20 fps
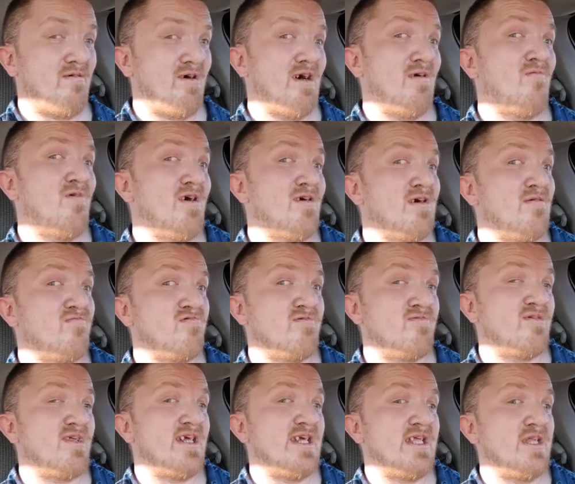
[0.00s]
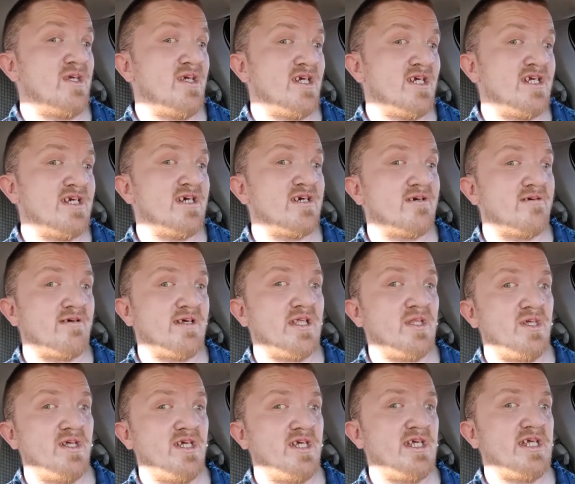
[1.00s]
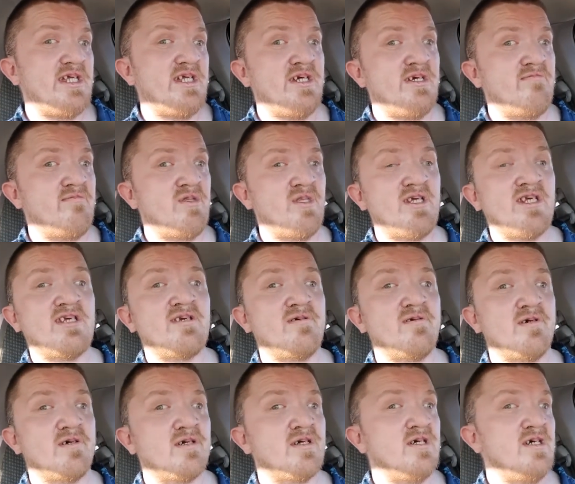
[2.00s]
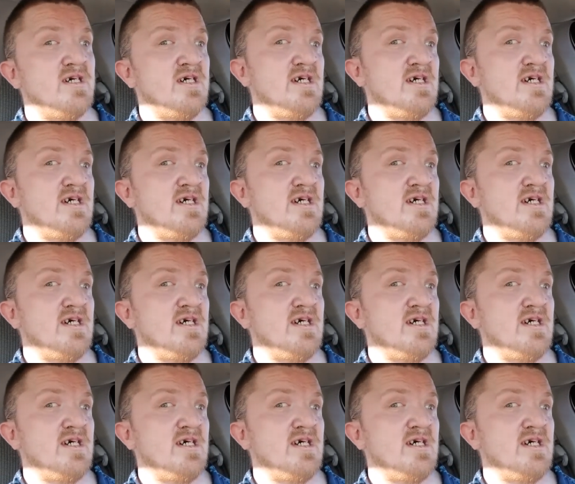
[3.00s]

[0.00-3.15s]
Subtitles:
wound up replacing the injectors and the ECM in this truck,